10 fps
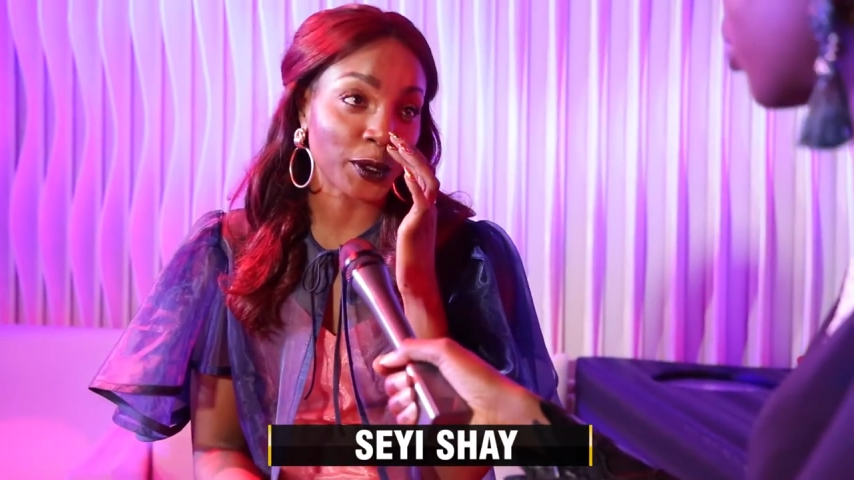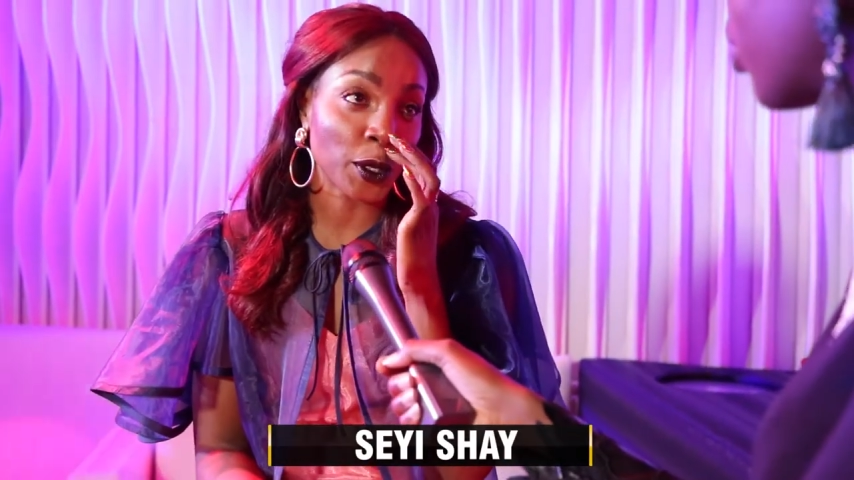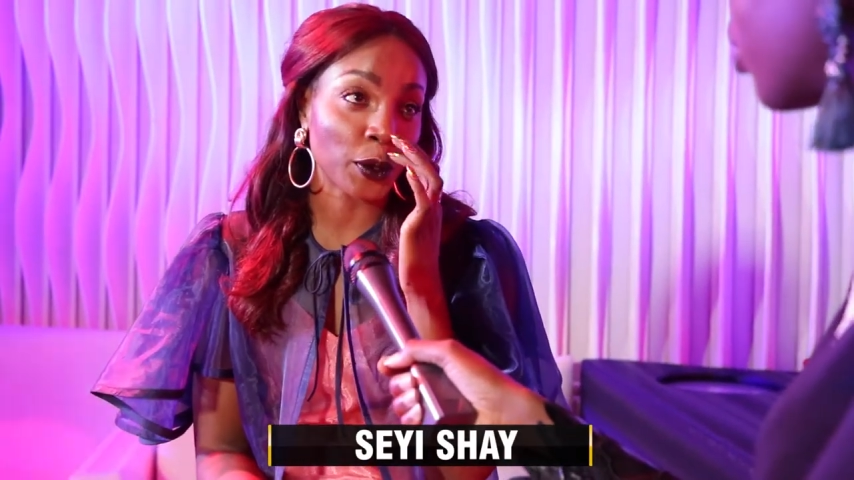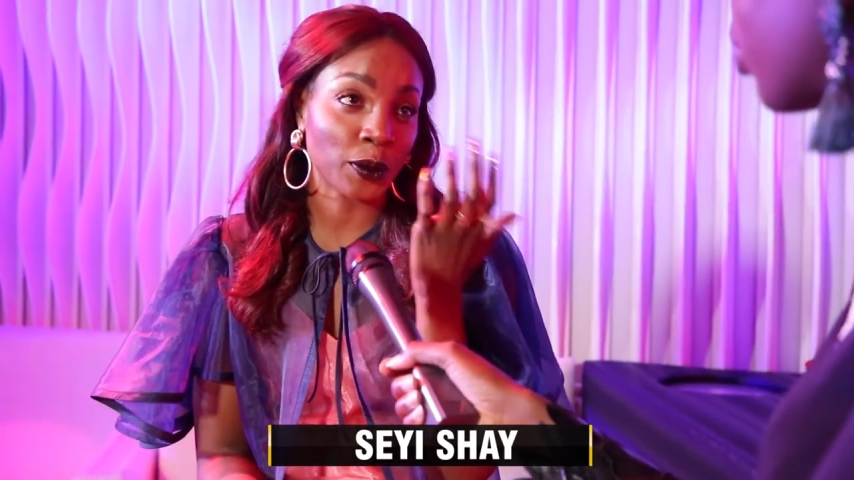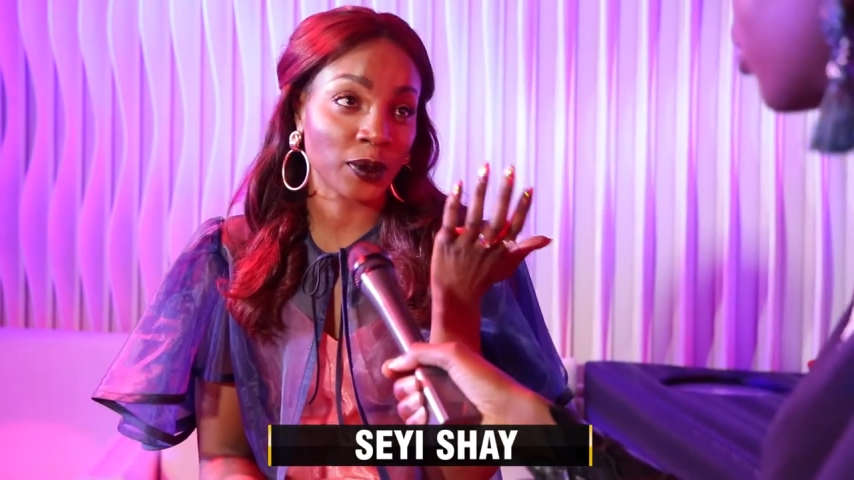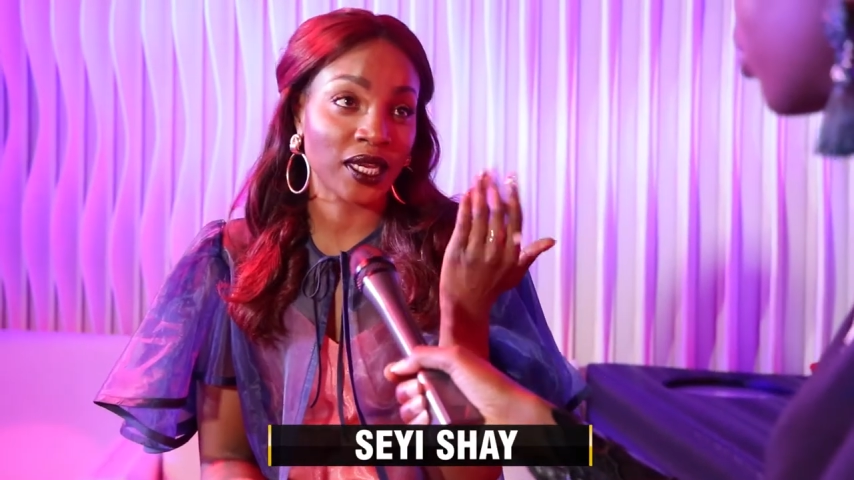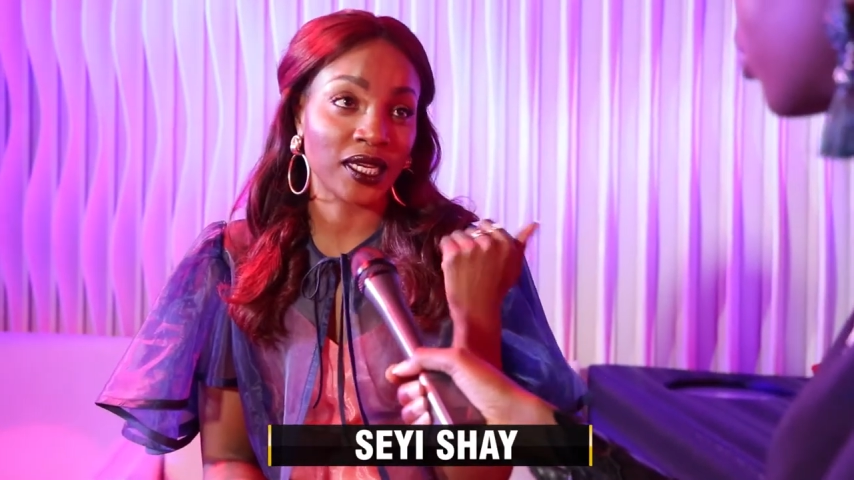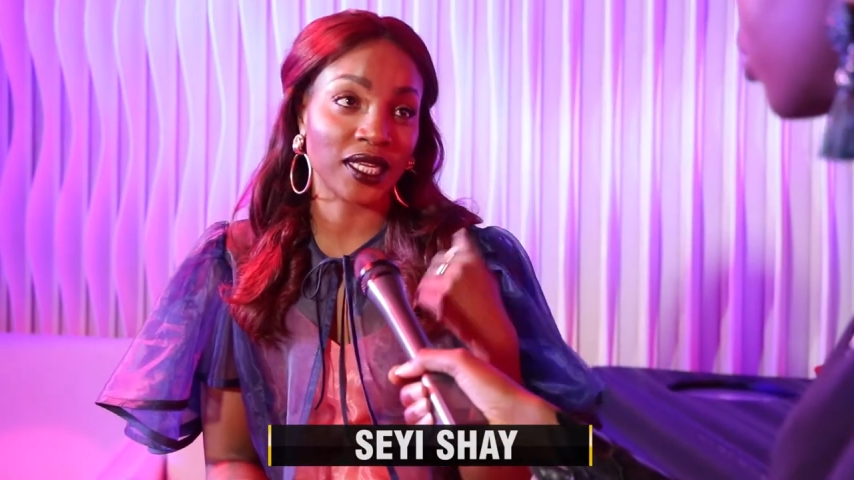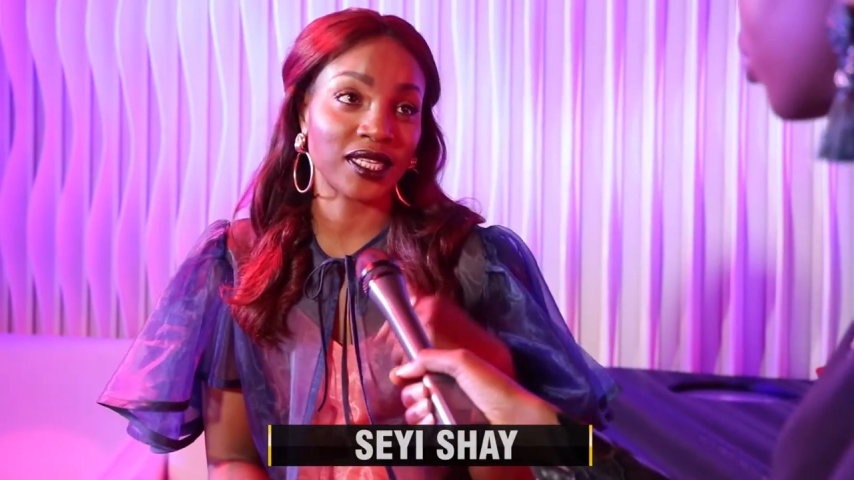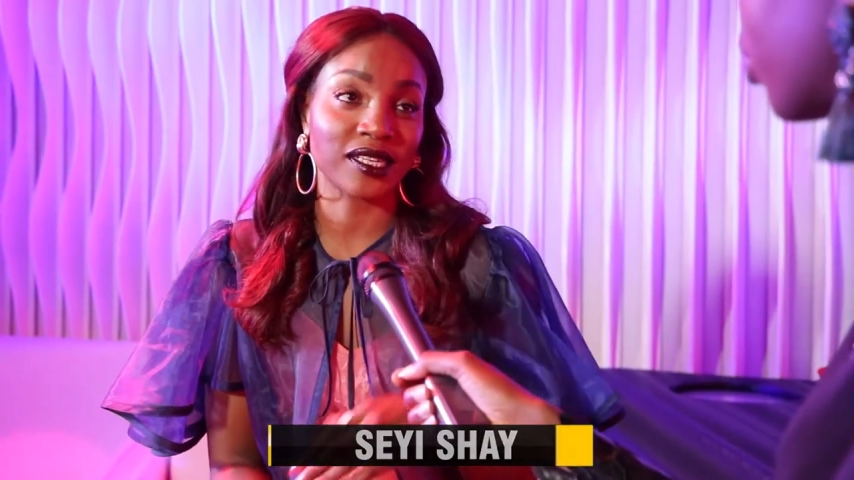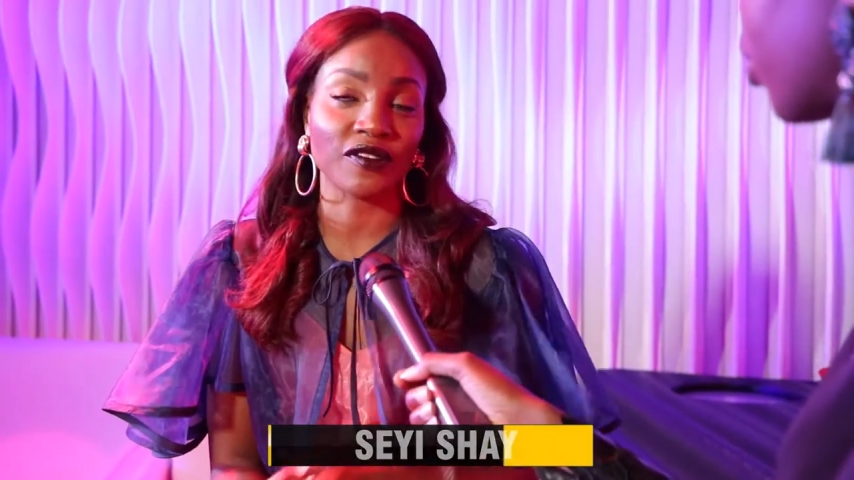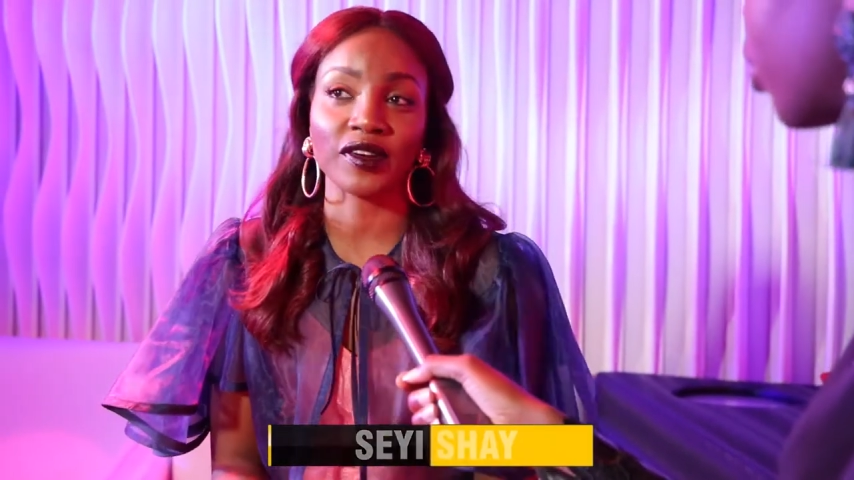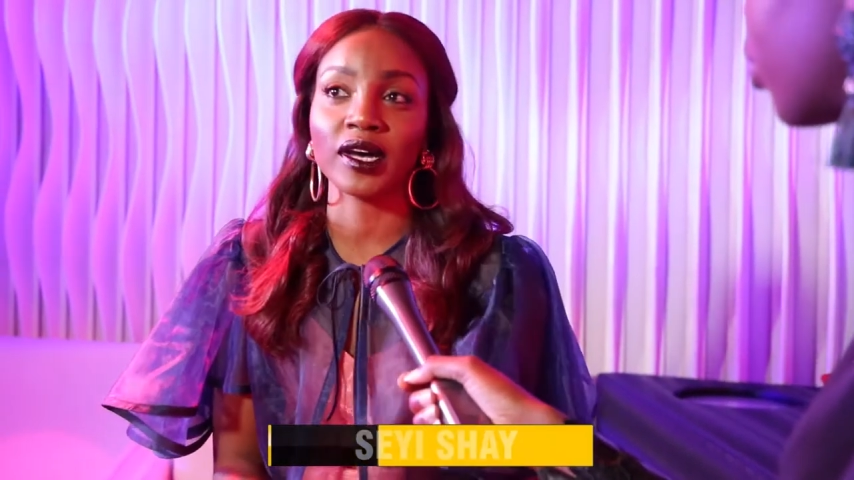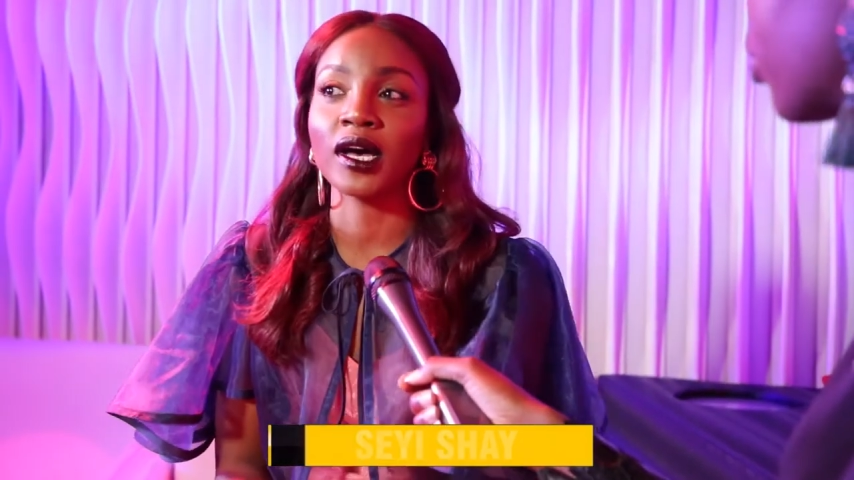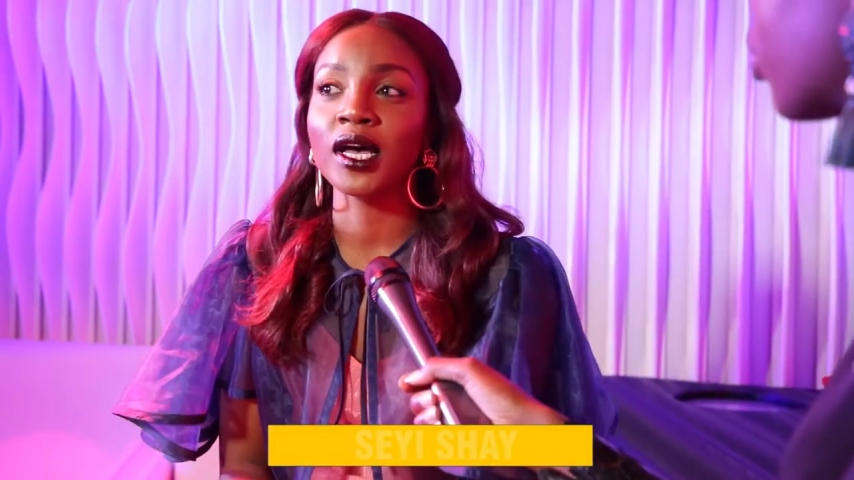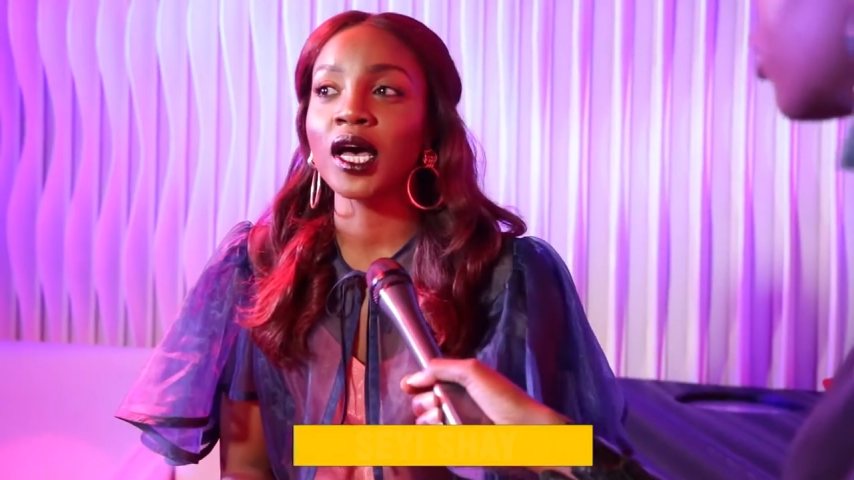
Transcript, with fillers: known in East Africa.